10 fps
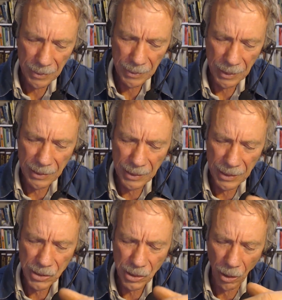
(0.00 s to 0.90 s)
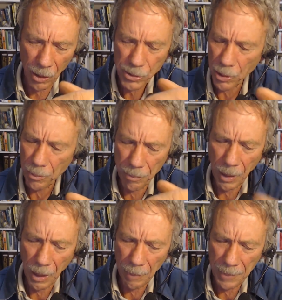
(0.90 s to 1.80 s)
they need to also
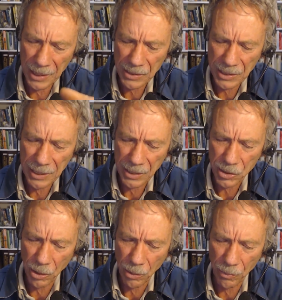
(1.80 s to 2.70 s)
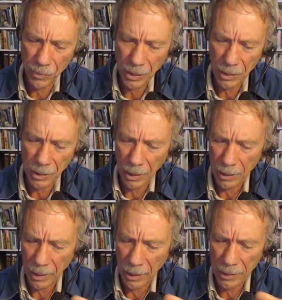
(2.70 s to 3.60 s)
maintain it. So
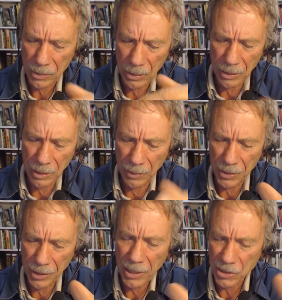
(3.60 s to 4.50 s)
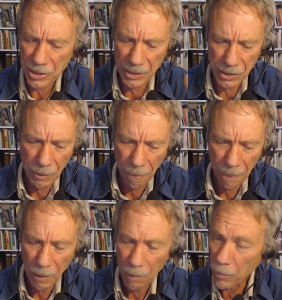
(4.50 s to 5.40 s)
in the United States,
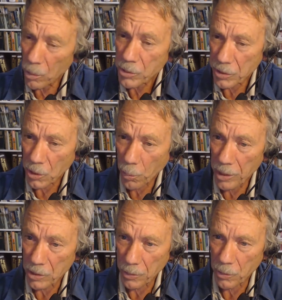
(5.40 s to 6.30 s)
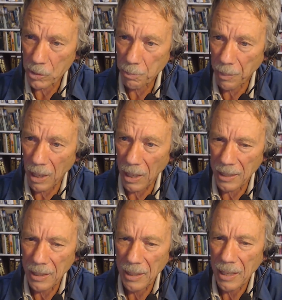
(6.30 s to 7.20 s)
most of the queens are produced
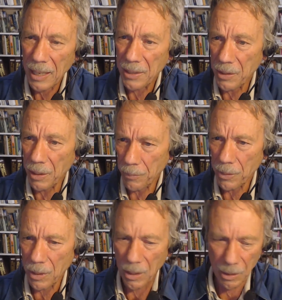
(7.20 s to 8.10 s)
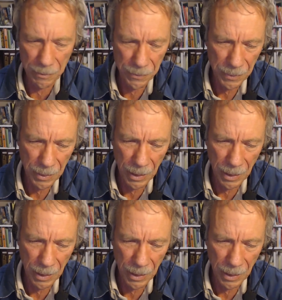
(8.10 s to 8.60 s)
by a number of